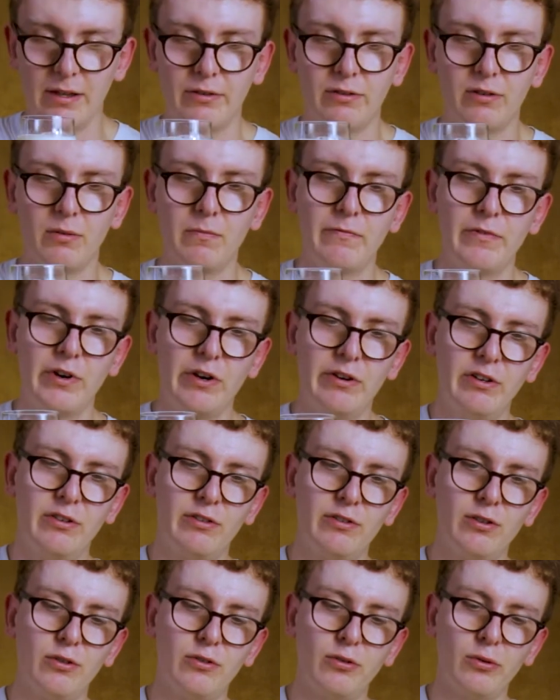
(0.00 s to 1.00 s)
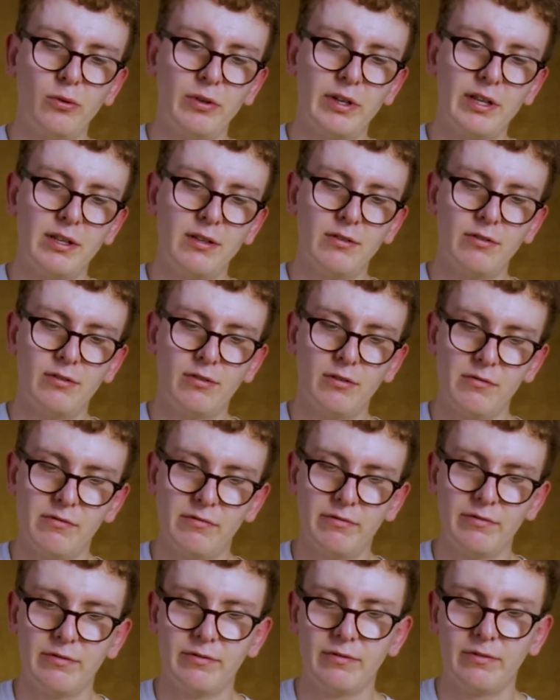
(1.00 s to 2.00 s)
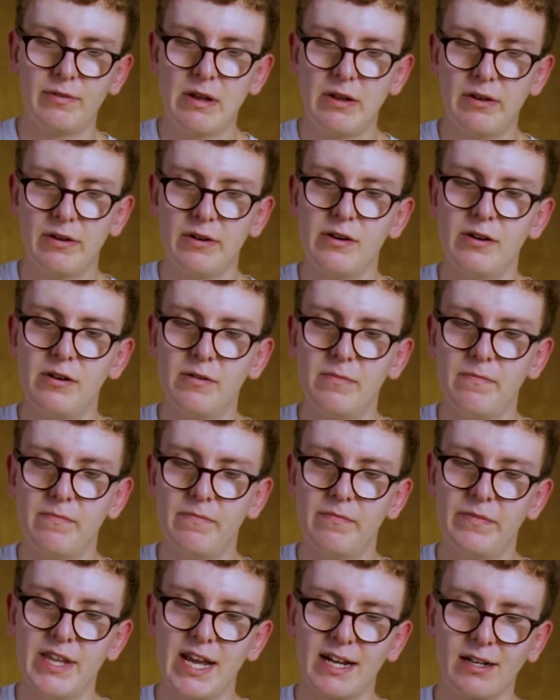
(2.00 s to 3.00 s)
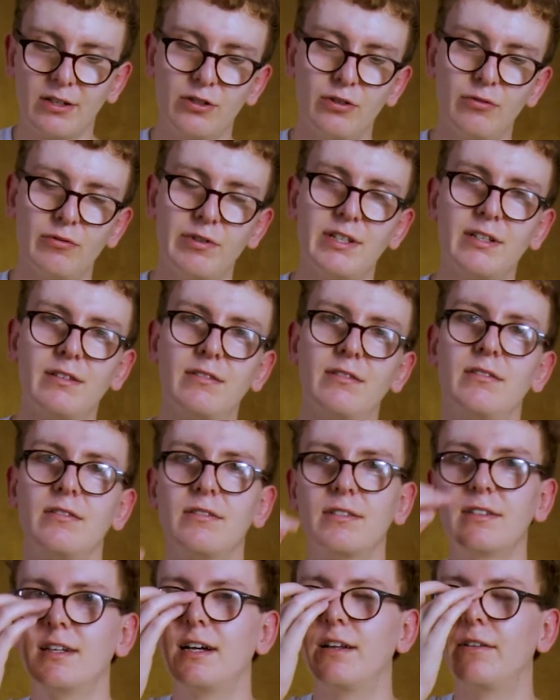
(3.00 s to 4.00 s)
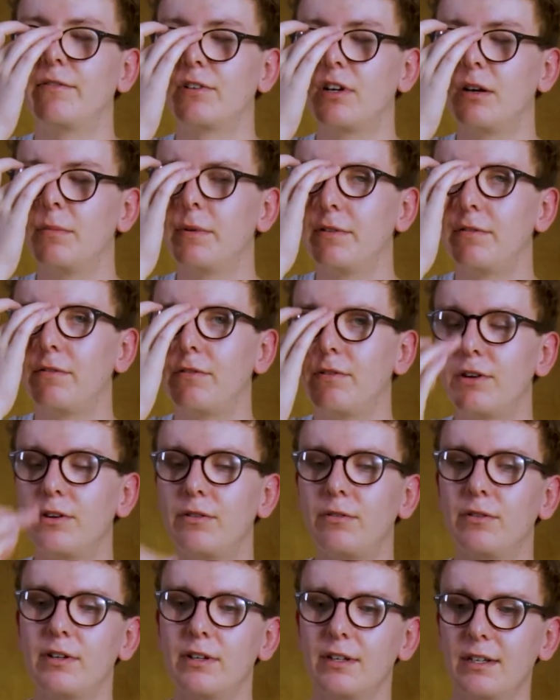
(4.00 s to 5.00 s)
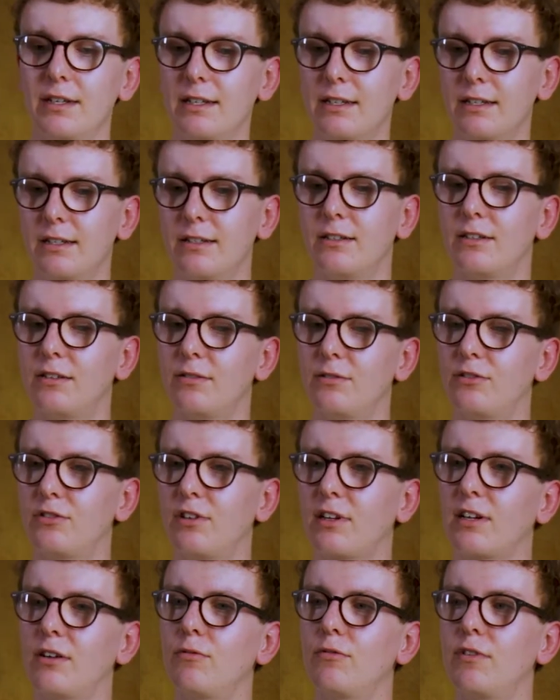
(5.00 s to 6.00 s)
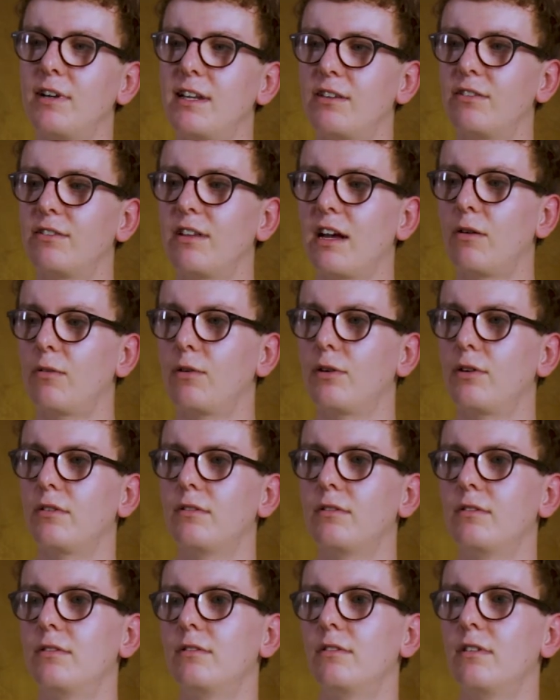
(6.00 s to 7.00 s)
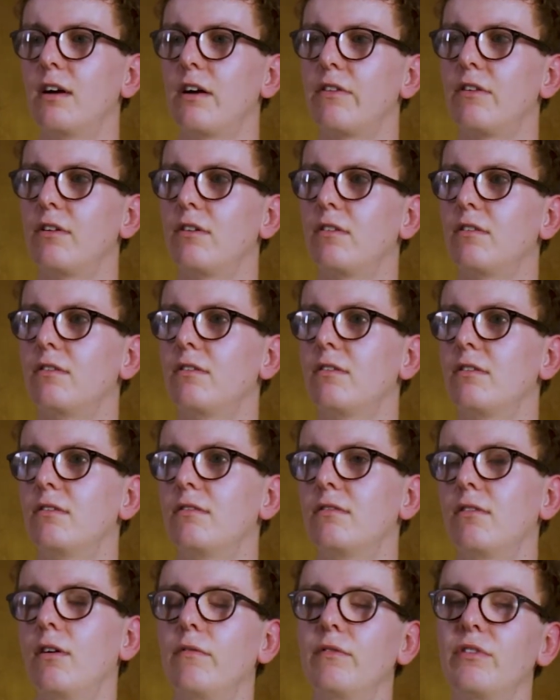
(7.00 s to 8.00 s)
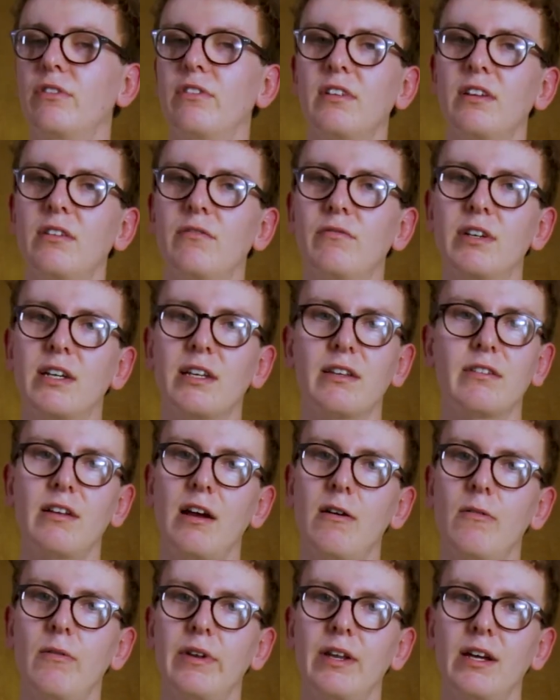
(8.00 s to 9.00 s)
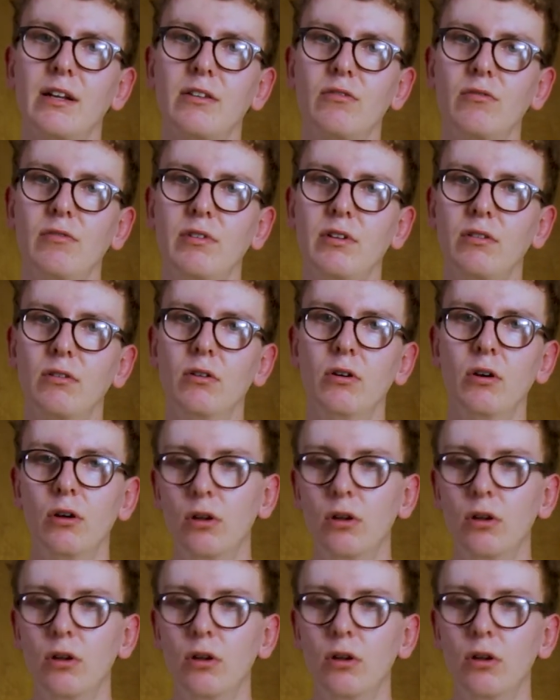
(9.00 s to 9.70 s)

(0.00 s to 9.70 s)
there's some very subtle hints of nectarine kind of coming through, and just like a really sour, obviously a really sour nectarine.